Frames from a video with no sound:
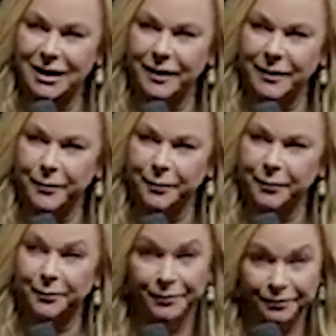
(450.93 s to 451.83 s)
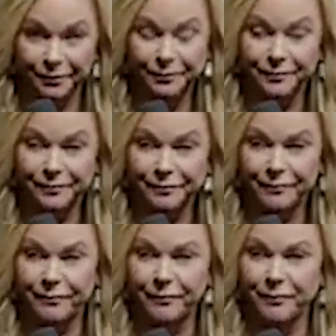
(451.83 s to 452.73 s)

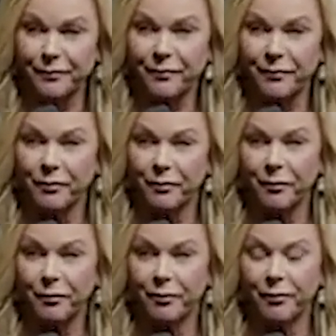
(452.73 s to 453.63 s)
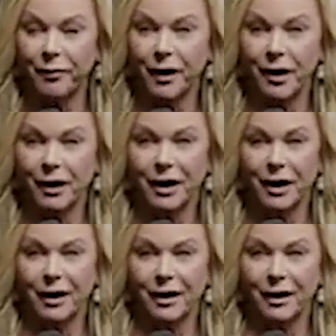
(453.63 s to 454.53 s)

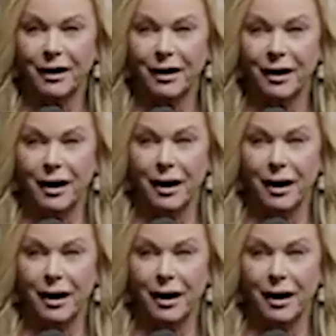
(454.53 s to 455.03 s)
Nobody speaks.